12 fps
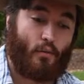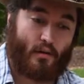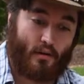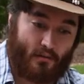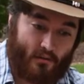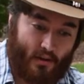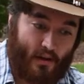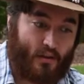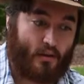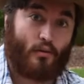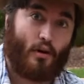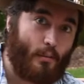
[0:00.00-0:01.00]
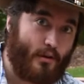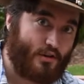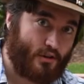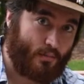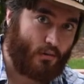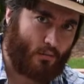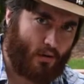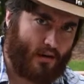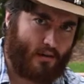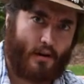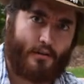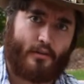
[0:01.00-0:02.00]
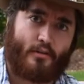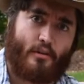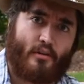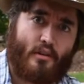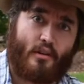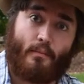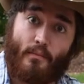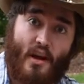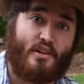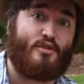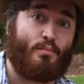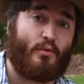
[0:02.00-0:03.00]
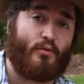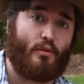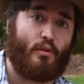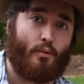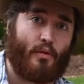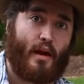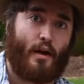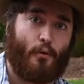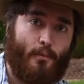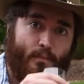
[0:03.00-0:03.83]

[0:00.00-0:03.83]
want to say that nobody should put water on this whiskey. I just prefer it without.